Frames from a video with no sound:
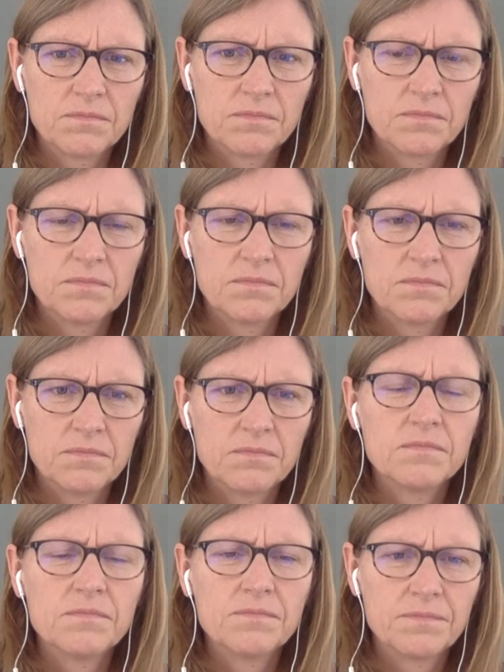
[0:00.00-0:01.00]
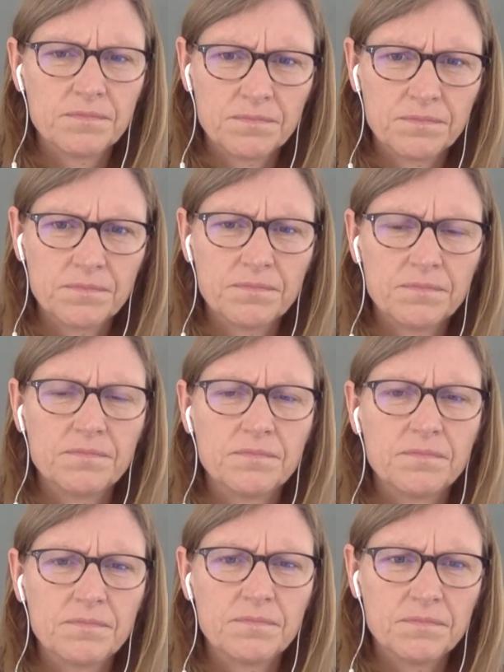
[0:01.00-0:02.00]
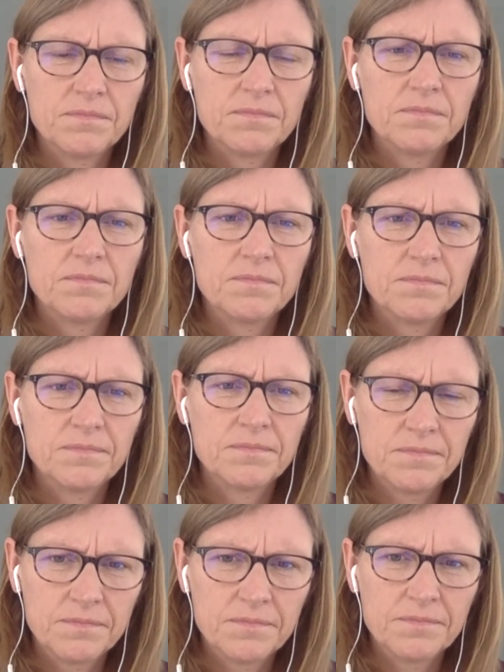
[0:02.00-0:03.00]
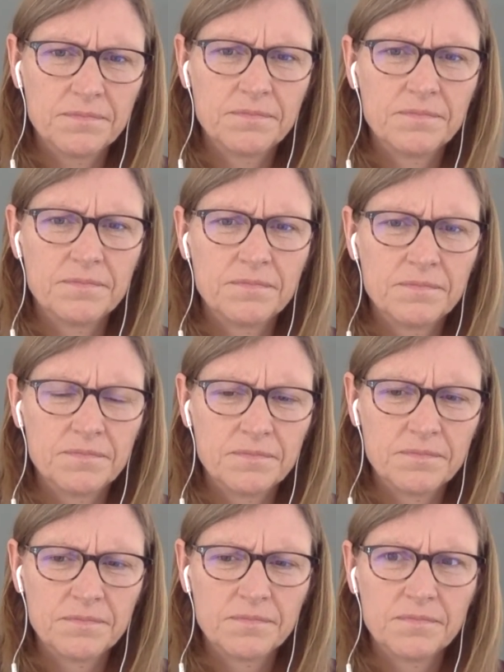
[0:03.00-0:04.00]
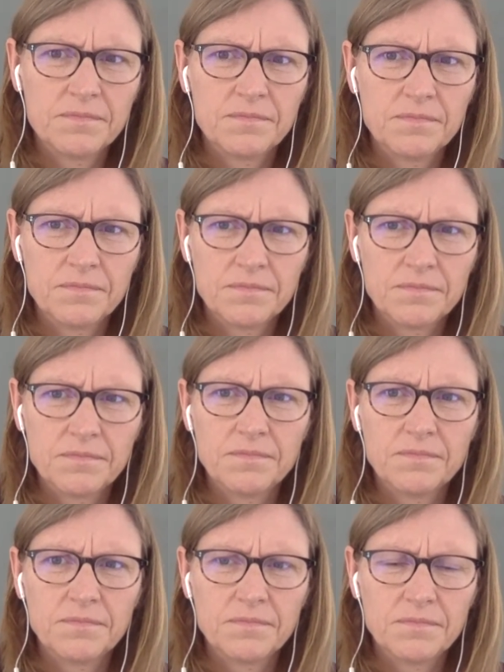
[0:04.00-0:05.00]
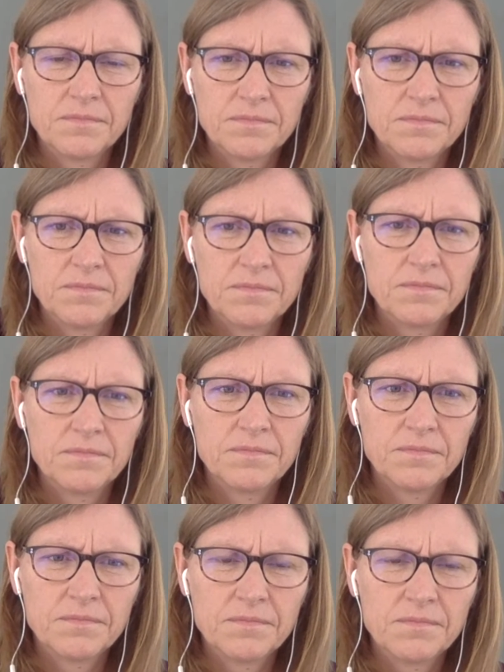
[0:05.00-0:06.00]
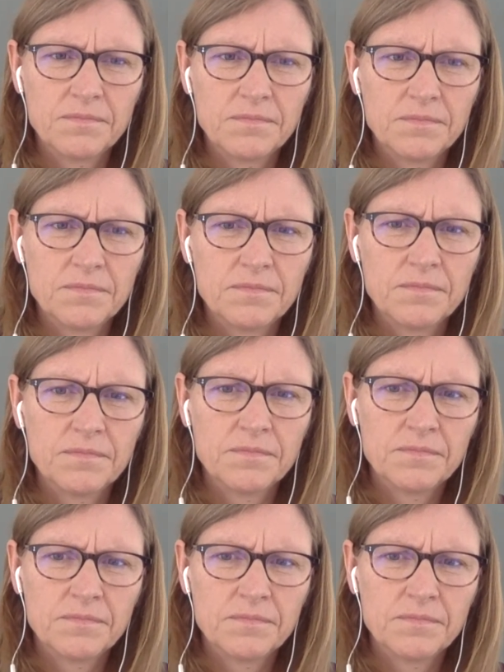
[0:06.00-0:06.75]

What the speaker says: This person isn't speaking.